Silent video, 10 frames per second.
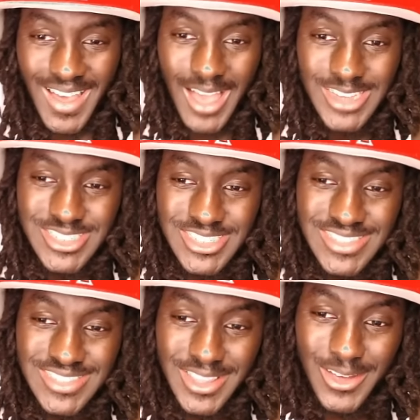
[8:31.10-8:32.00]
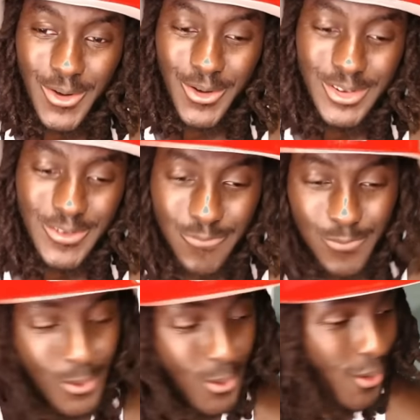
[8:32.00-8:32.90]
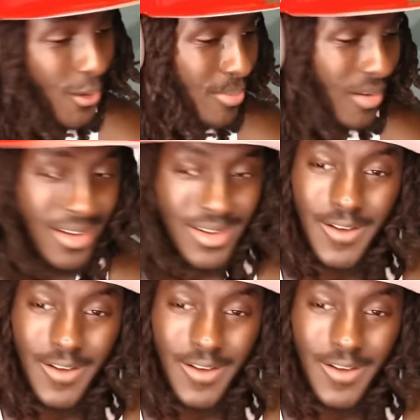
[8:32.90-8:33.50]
She's still on the floor, bro.